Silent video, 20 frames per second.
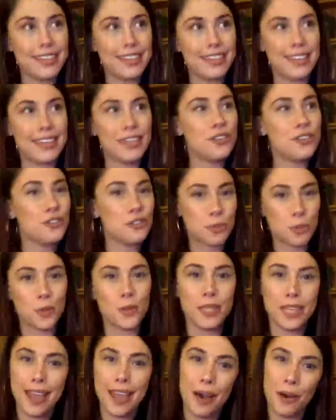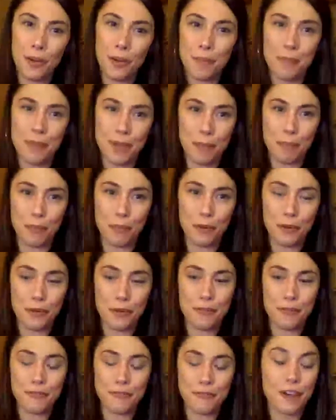can truly help people
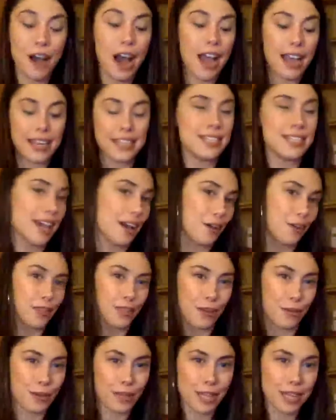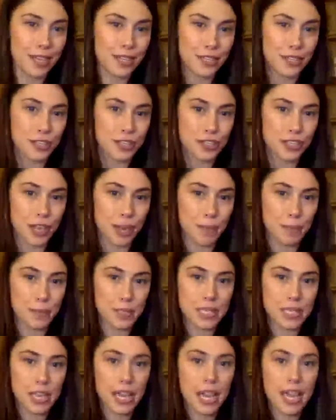find healthy relationships.
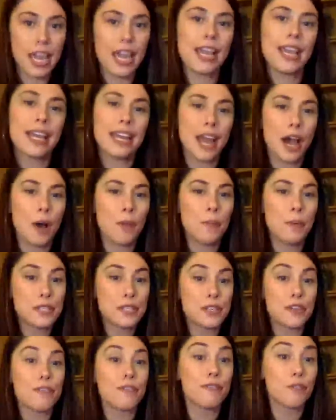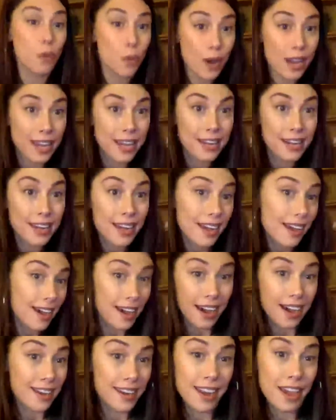It can help us avoid
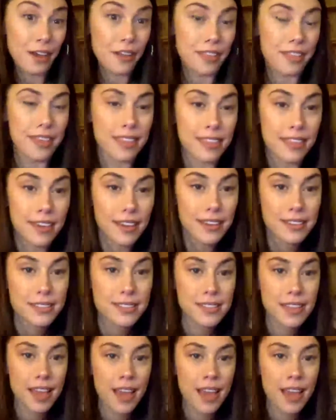unhealthy things.